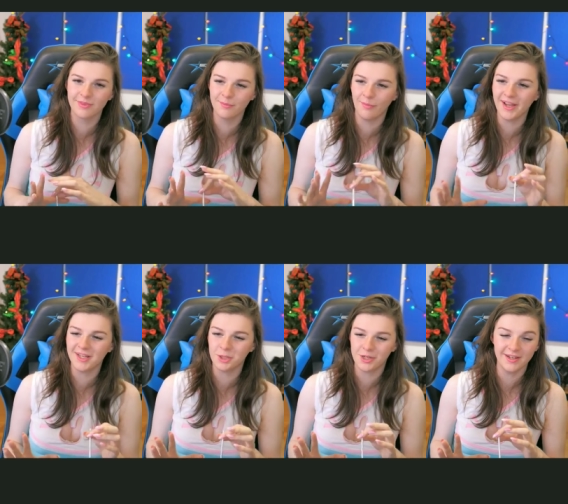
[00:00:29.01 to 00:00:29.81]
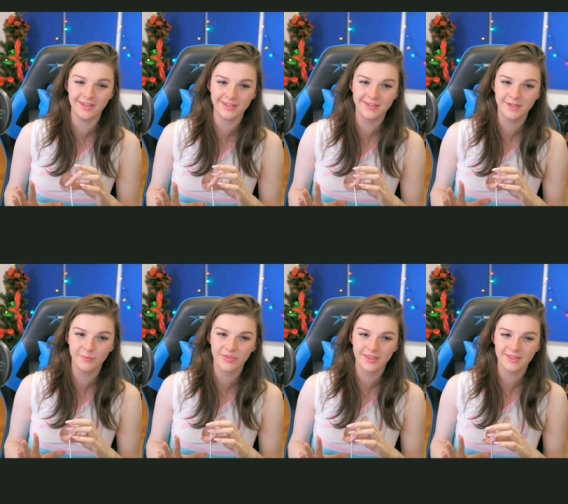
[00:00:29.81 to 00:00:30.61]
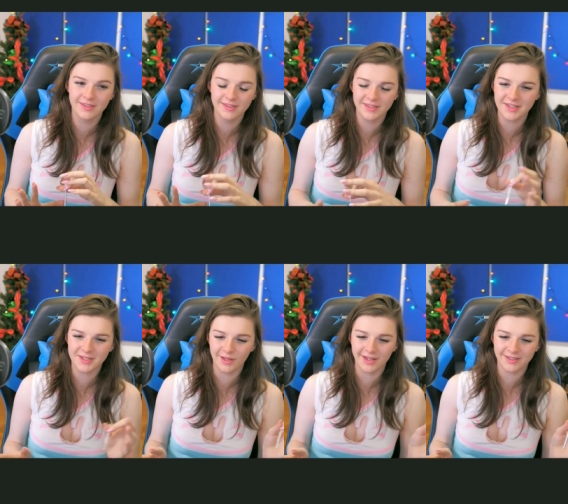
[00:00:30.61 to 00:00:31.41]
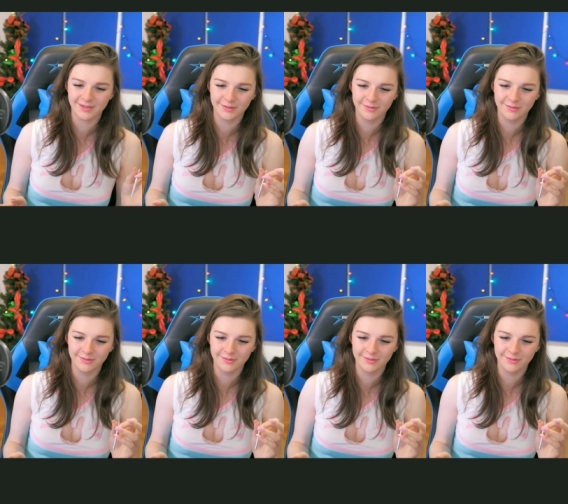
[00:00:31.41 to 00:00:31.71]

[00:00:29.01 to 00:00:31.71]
my gender is like